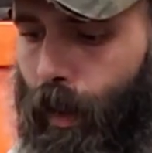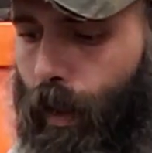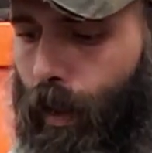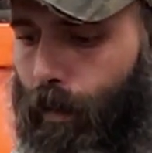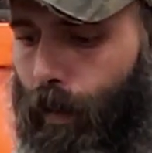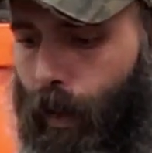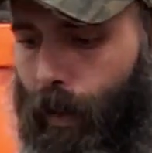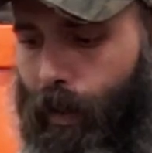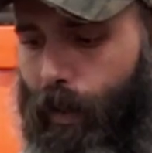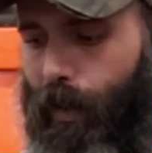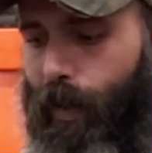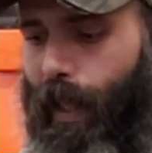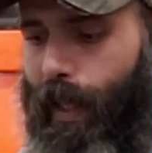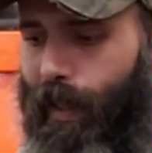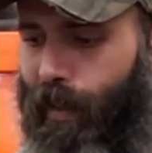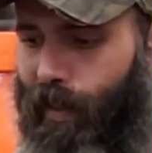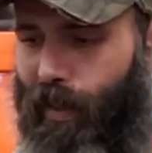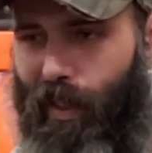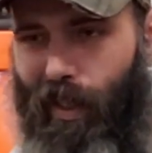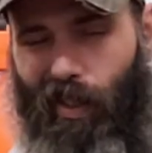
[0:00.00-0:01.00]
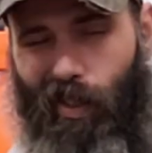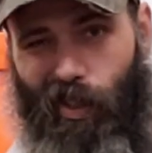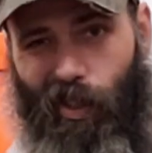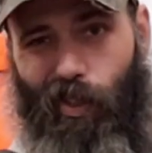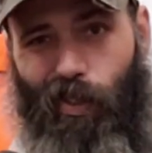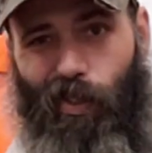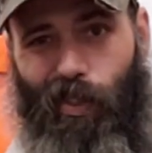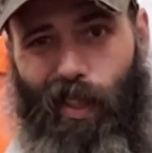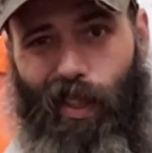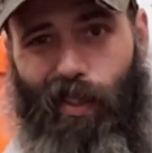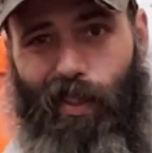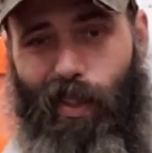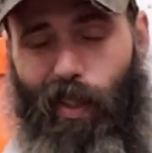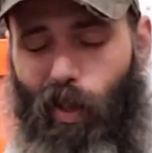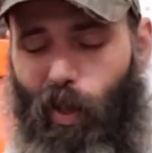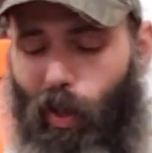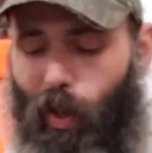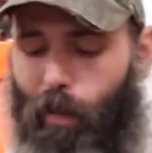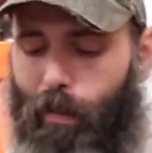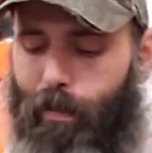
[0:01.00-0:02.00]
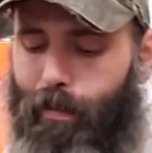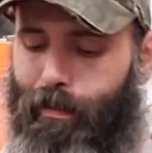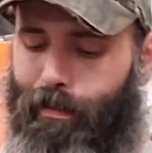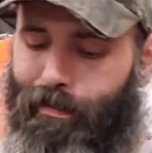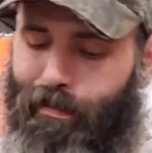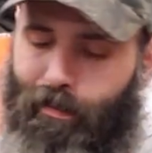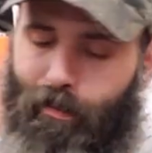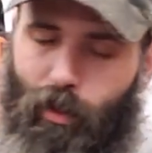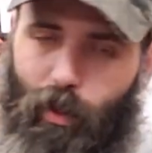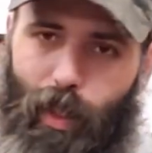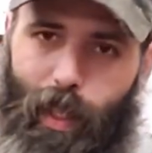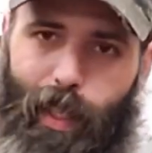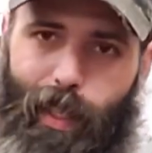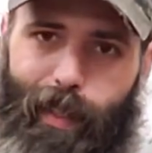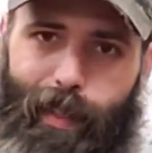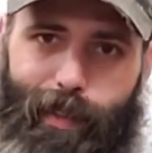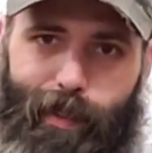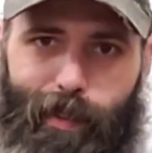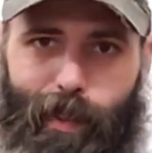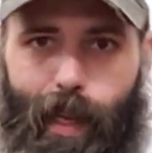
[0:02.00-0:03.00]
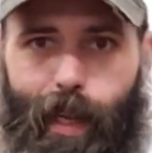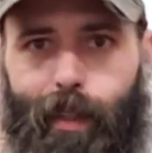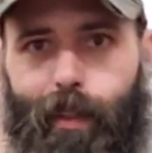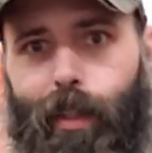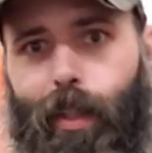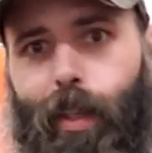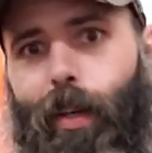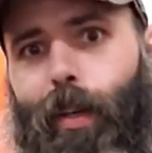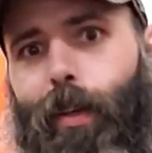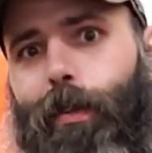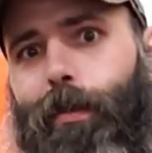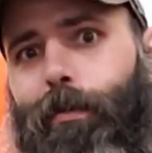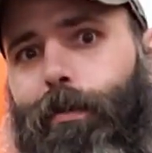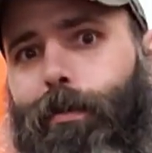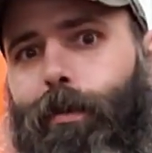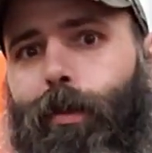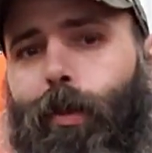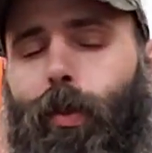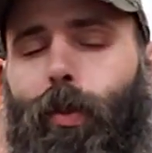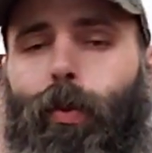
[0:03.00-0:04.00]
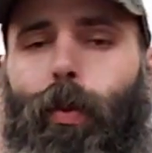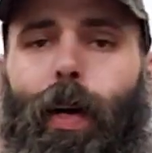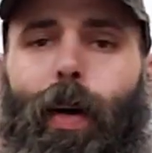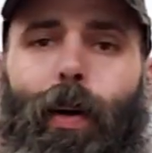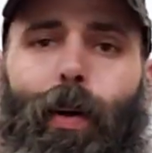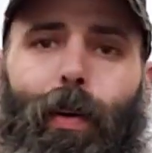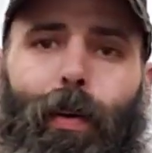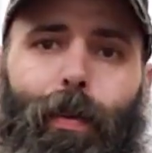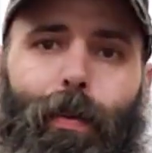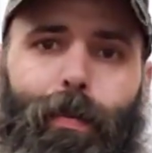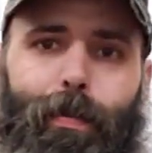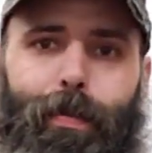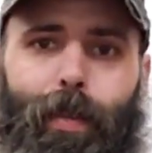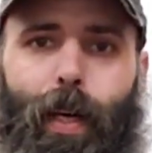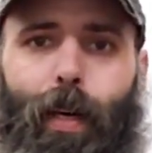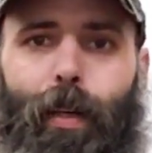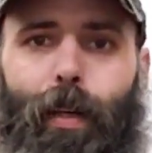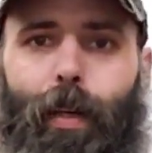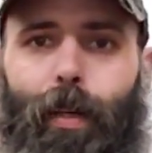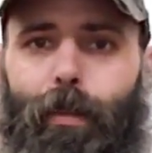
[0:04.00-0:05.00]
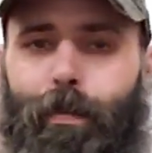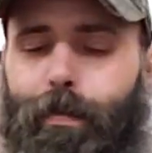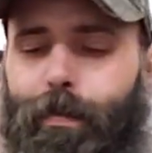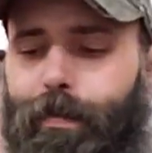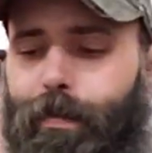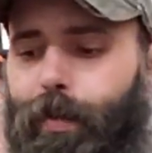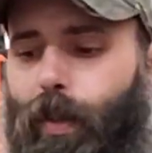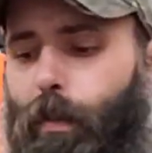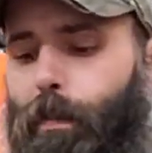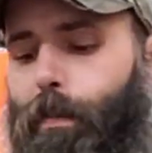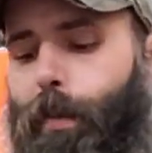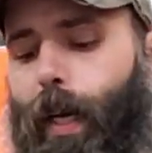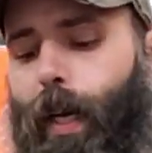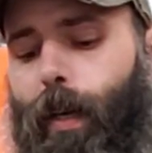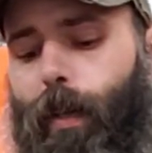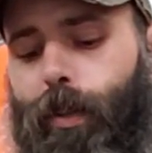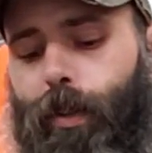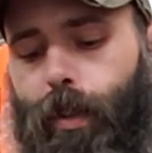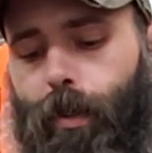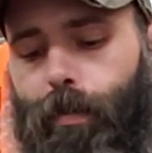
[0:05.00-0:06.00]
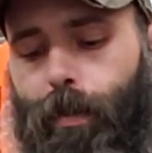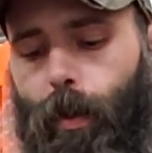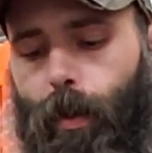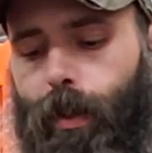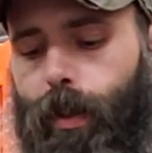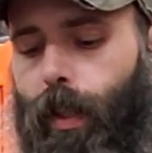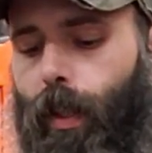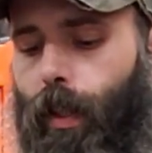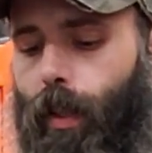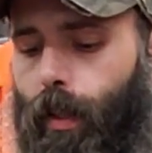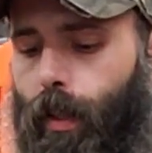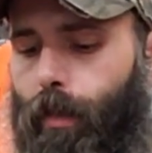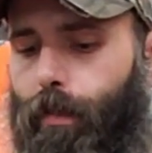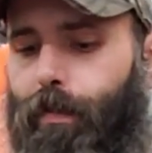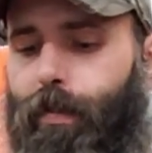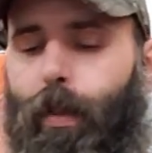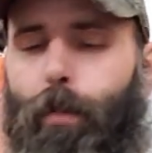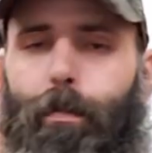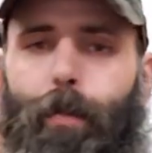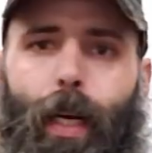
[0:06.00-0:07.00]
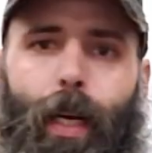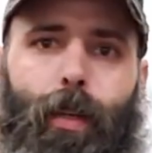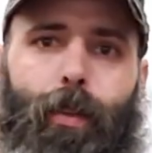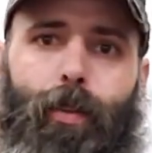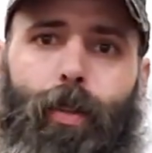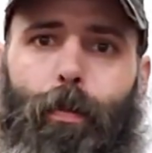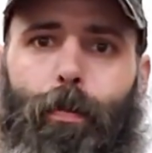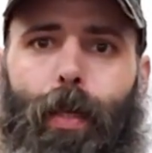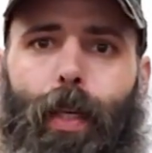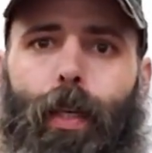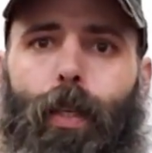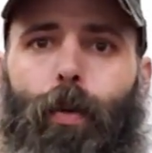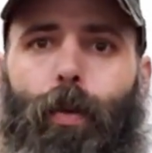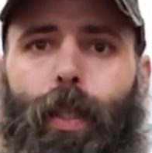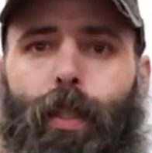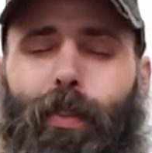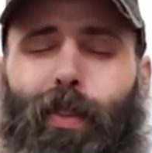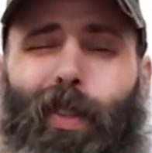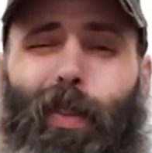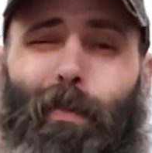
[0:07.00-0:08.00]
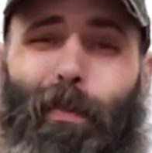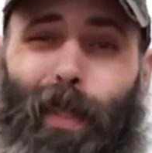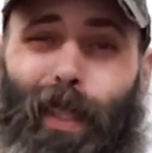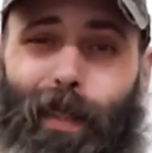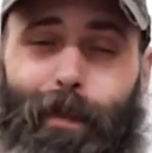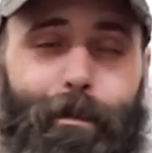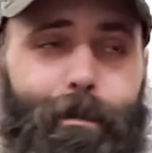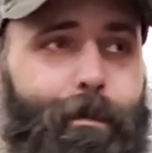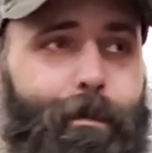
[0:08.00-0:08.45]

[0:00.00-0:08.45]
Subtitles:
Versus I can still use this at home. Granted, it's not, 1,200 foot-pounds or 1,400 foot-pounds of breakaway torque, but